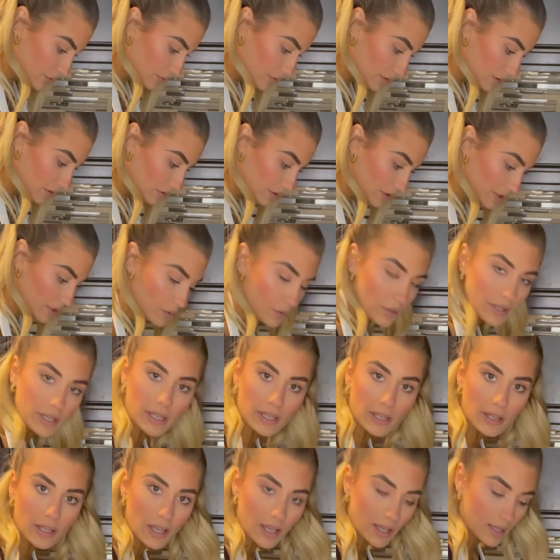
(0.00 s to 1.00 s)
the
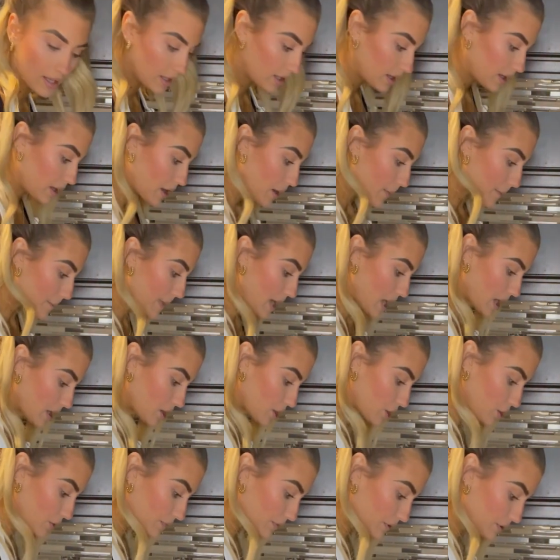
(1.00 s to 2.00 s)
liquid back
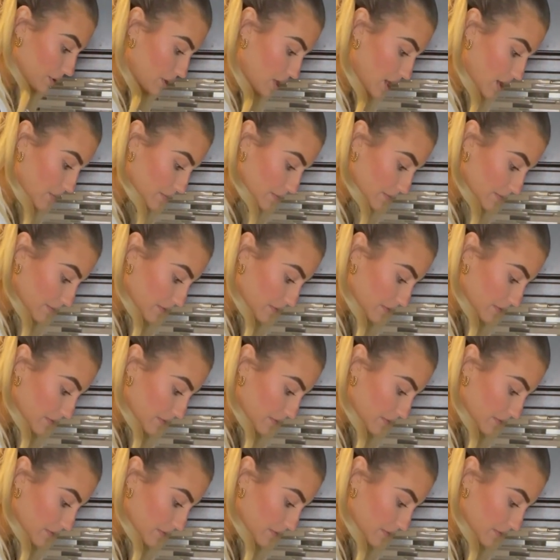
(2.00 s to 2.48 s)
over top of